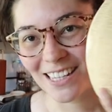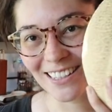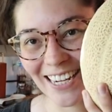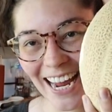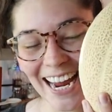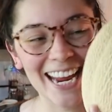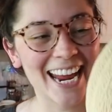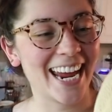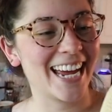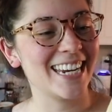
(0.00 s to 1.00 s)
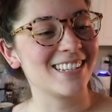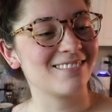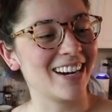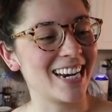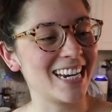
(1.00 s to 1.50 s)
the other day and it's
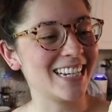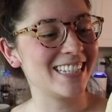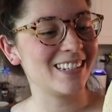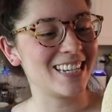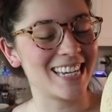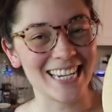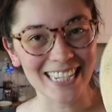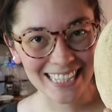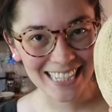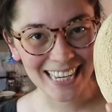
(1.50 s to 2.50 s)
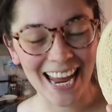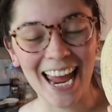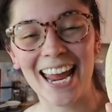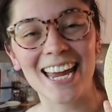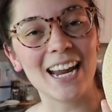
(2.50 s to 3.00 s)
ready to eat
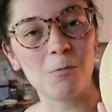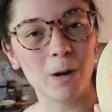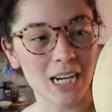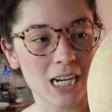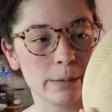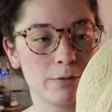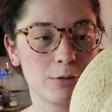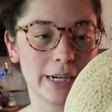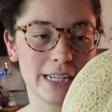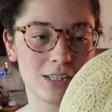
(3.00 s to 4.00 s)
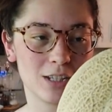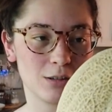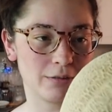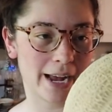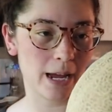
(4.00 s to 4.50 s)
and I want to eat it before it gets
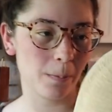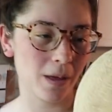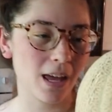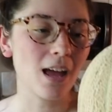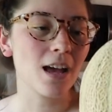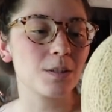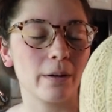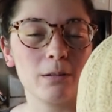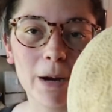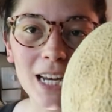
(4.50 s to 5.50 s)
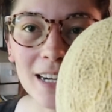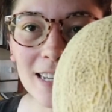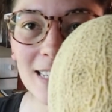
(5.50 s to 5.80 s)
too ripe. So I waited